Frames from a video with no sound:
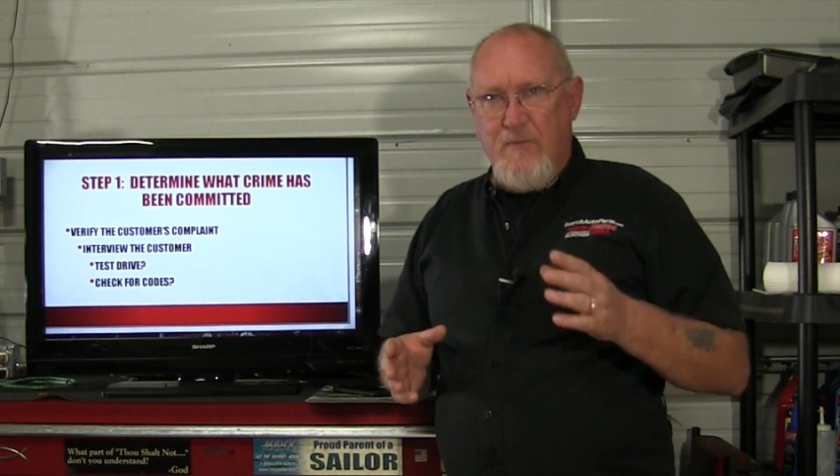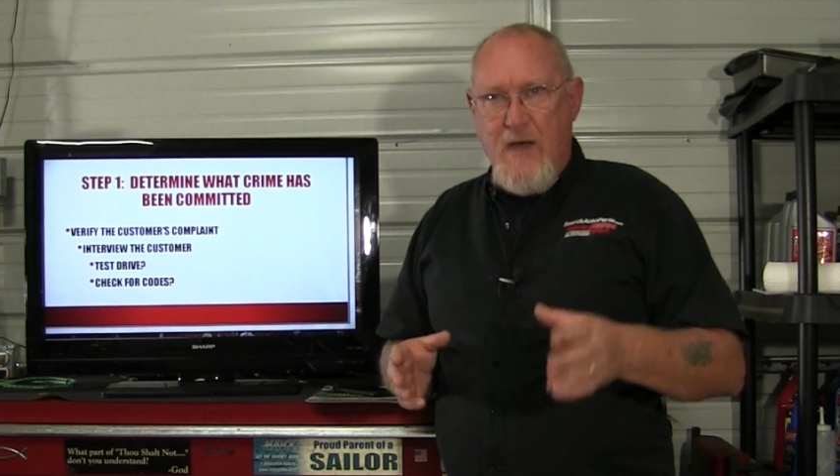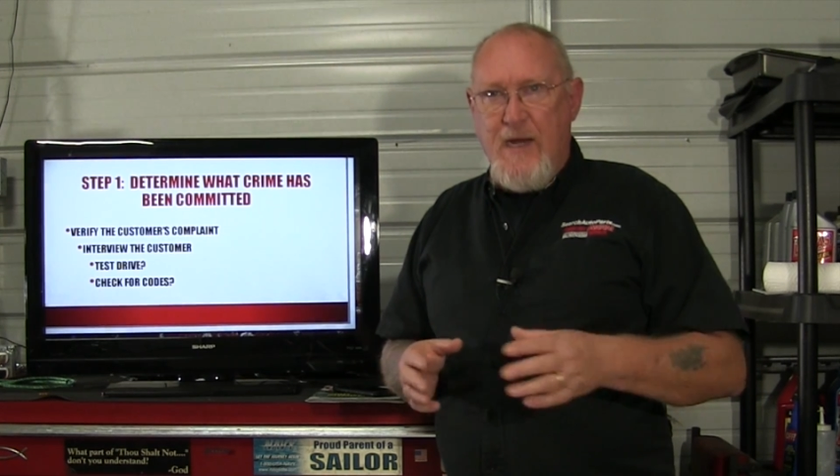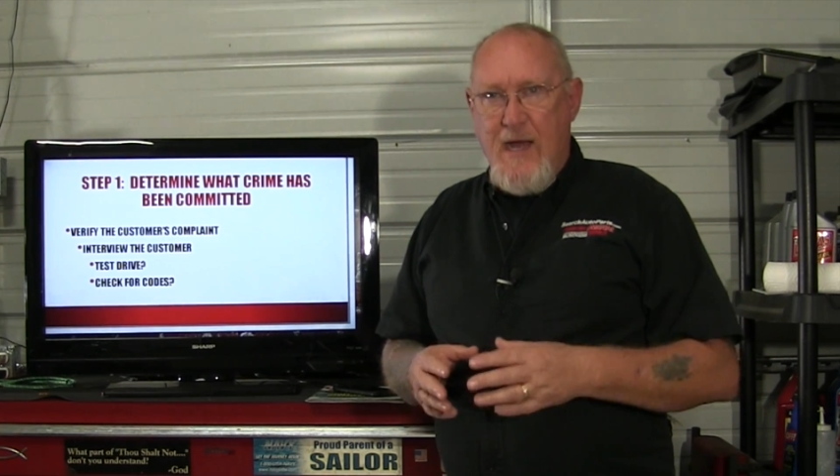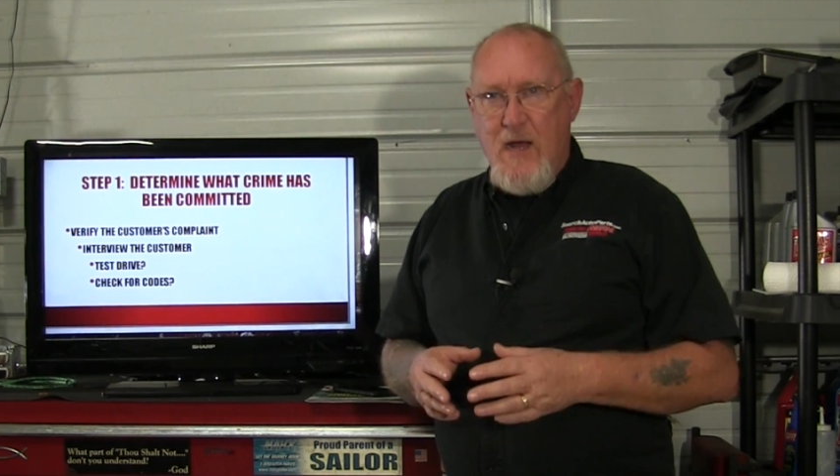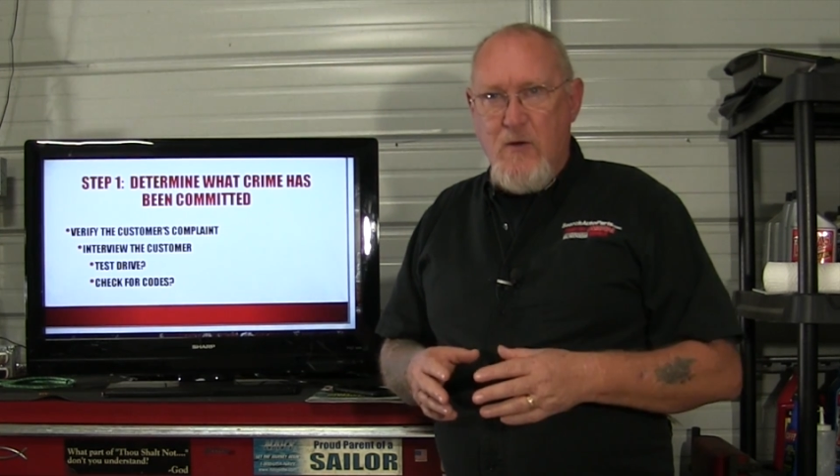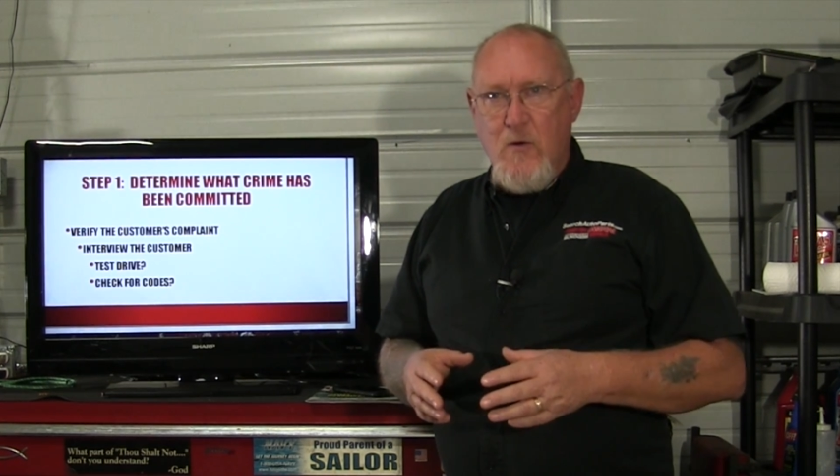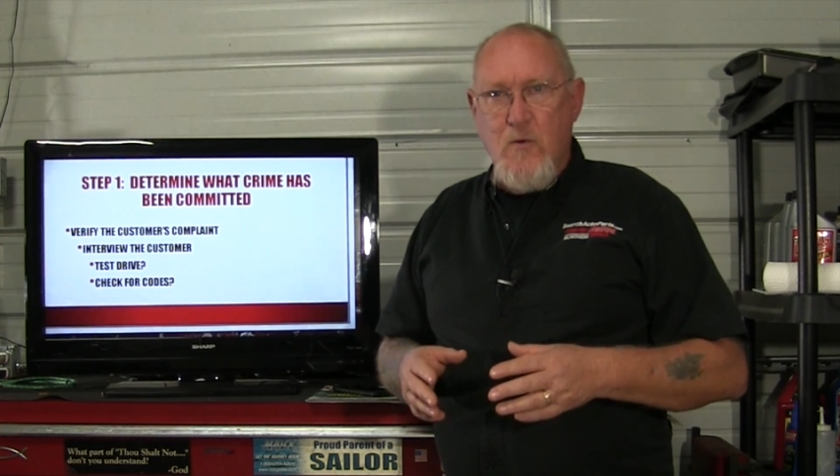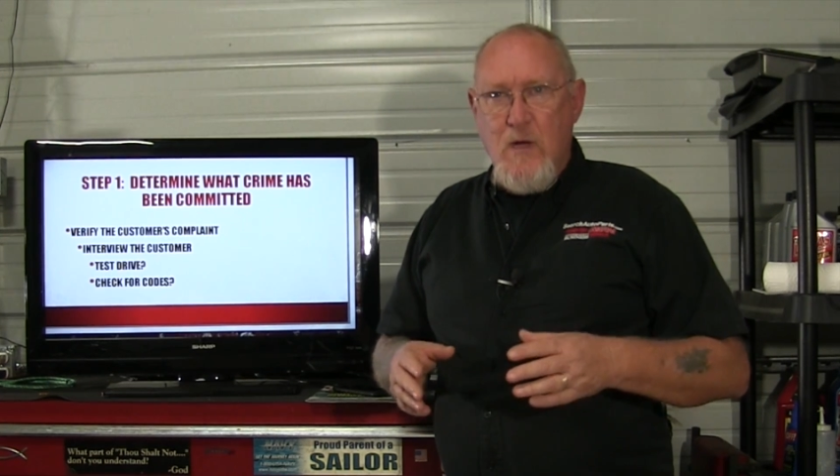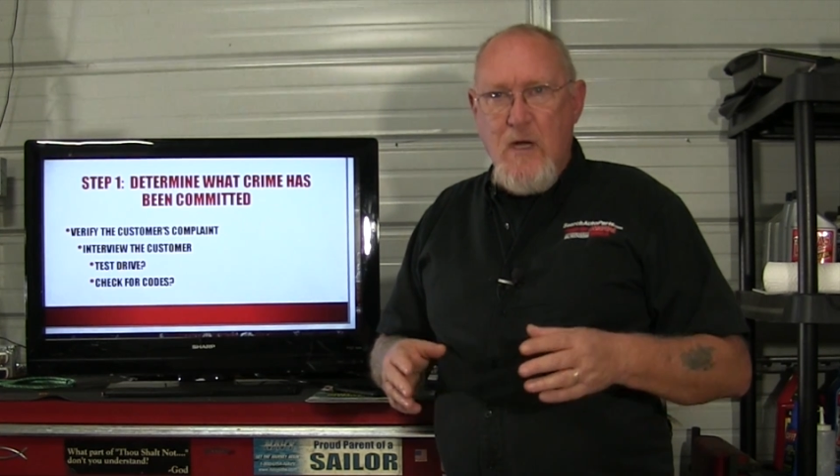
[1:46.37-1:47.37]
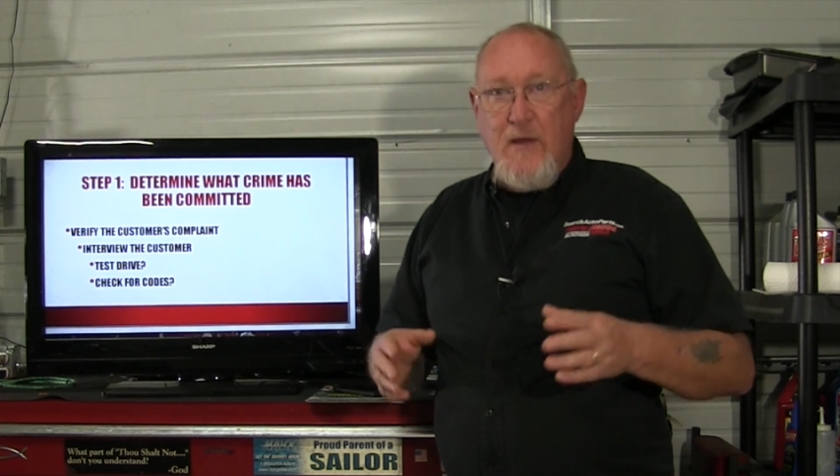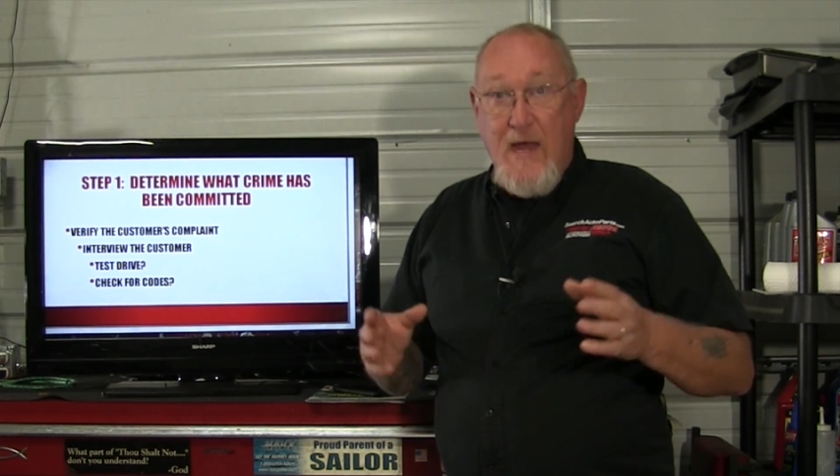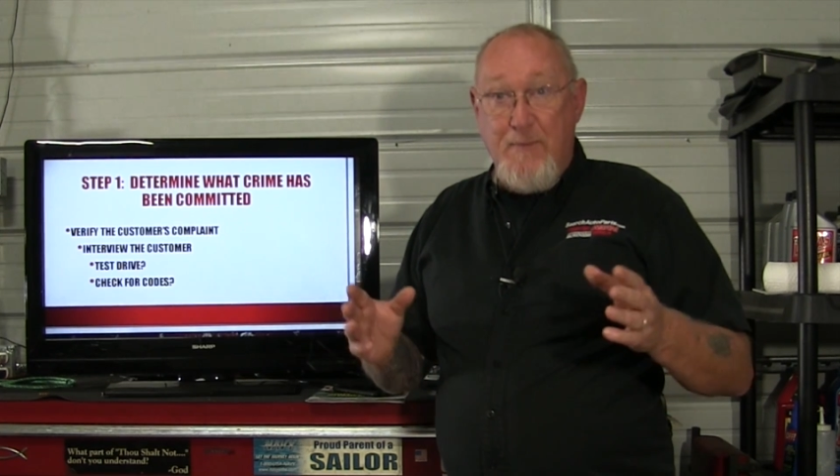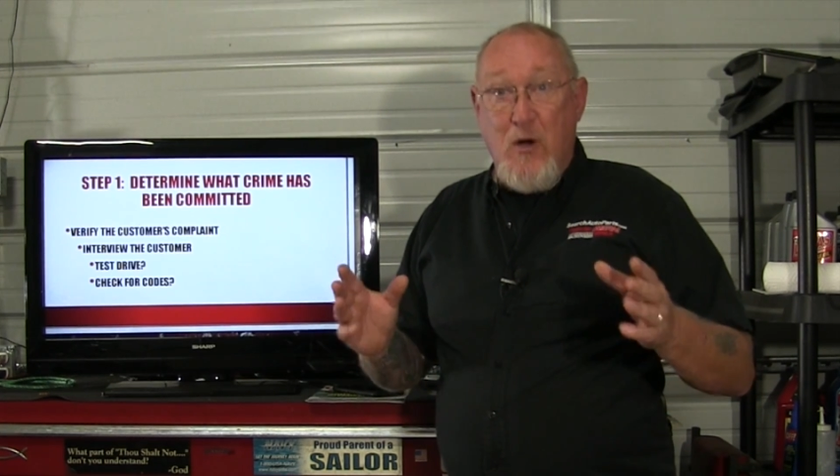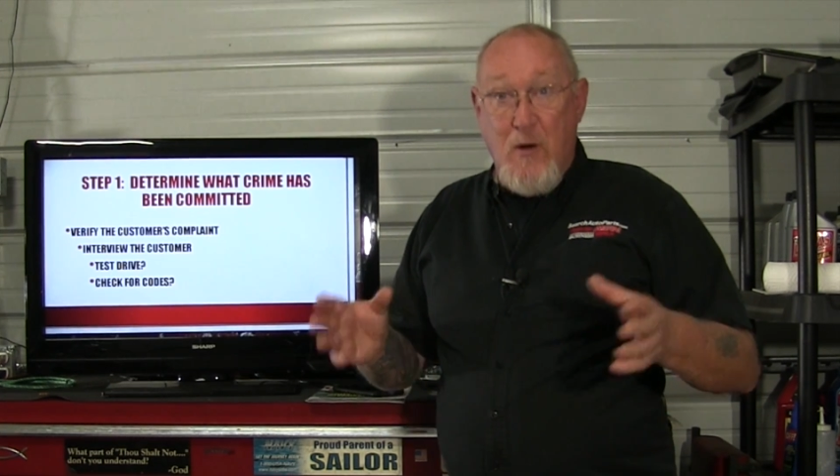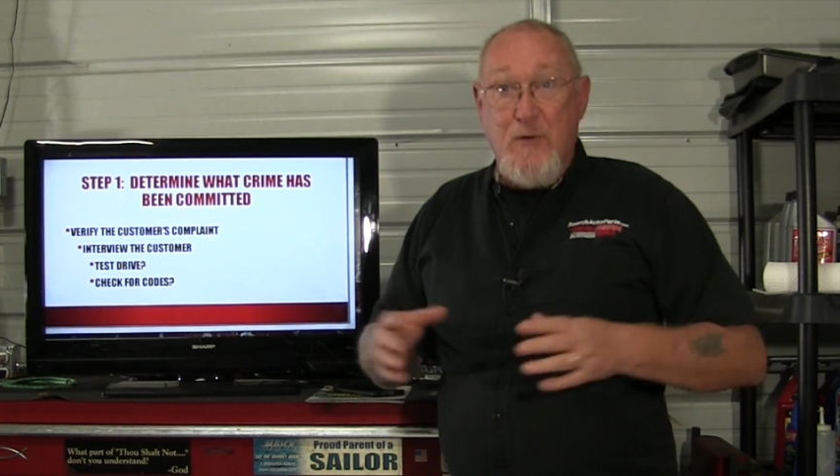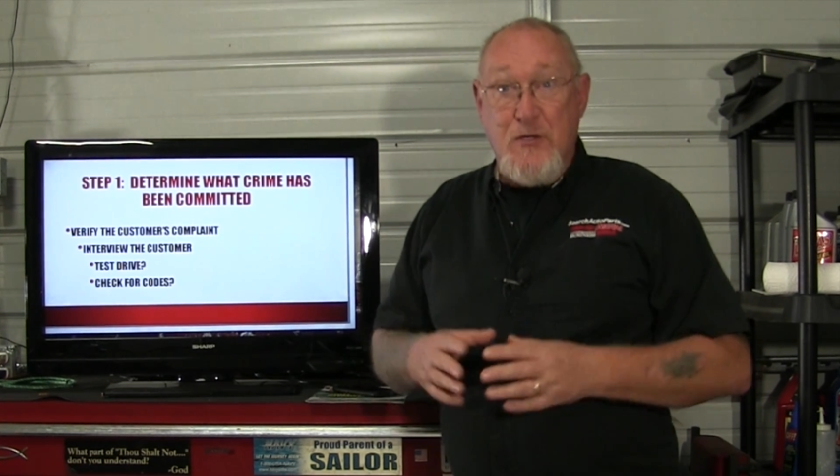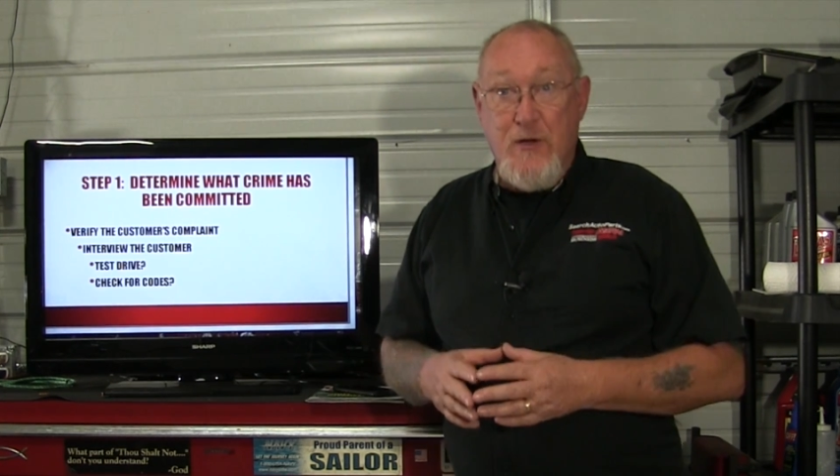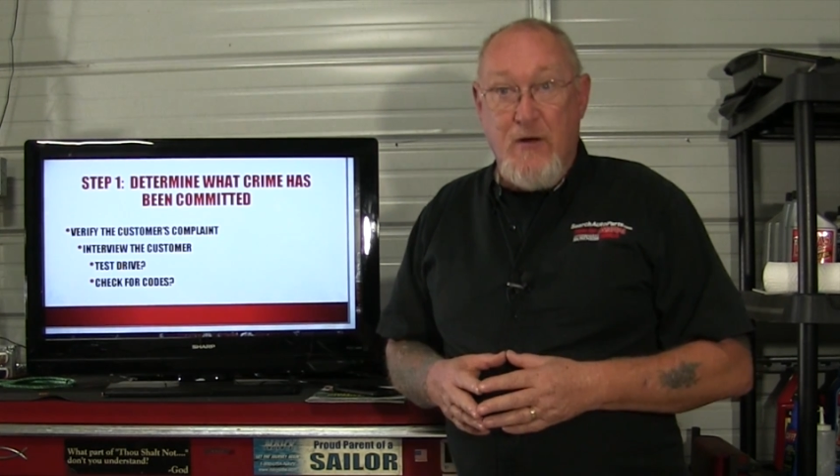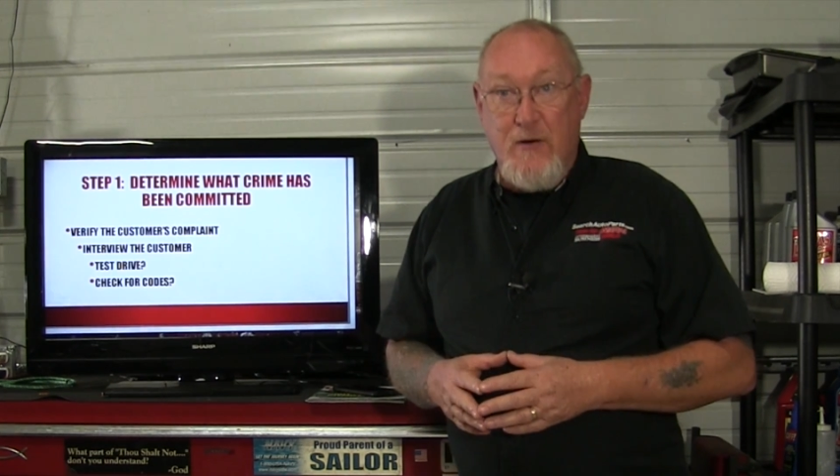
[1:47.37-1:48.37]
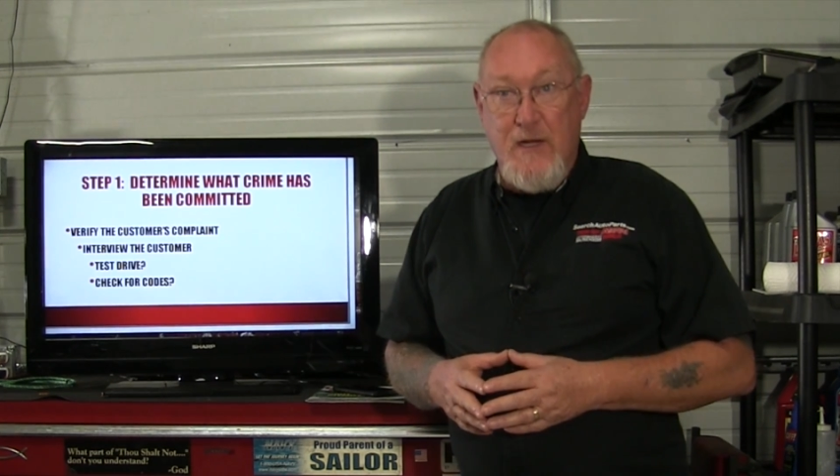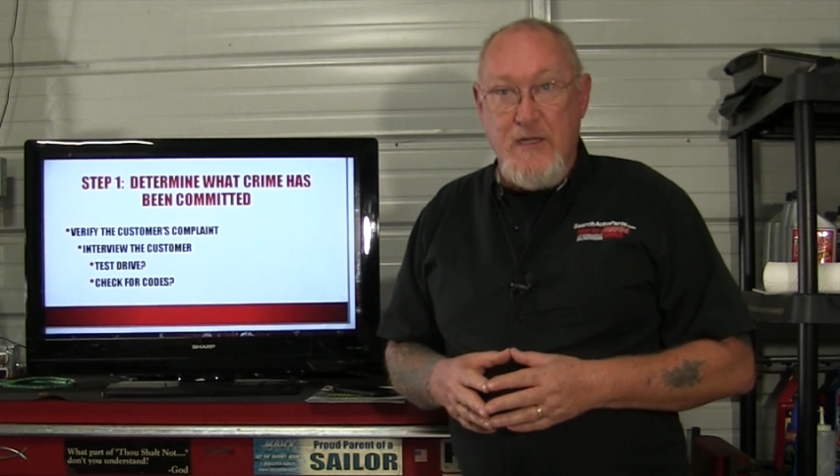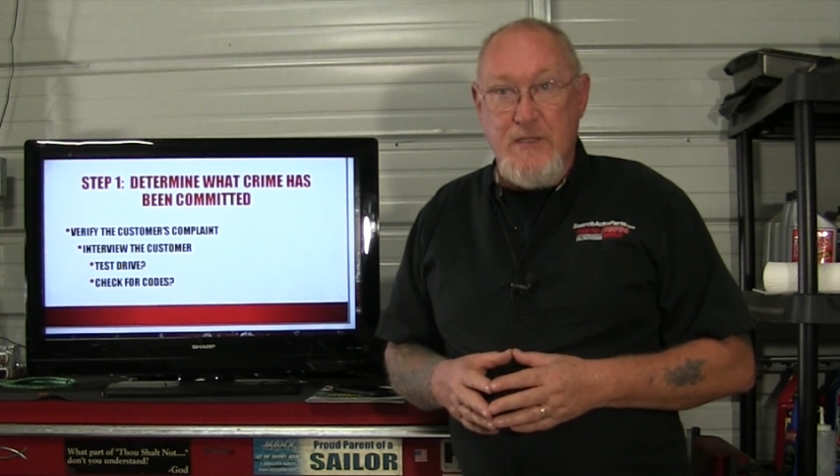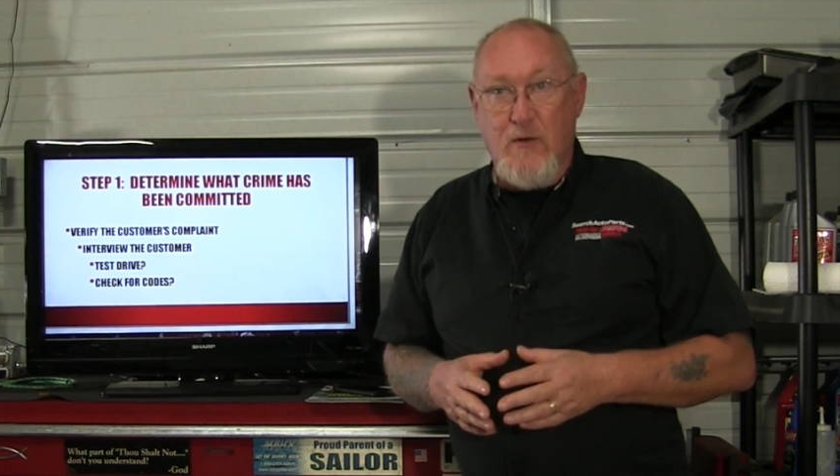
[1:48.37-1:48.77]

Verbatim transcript: finding out who that perpetrator is.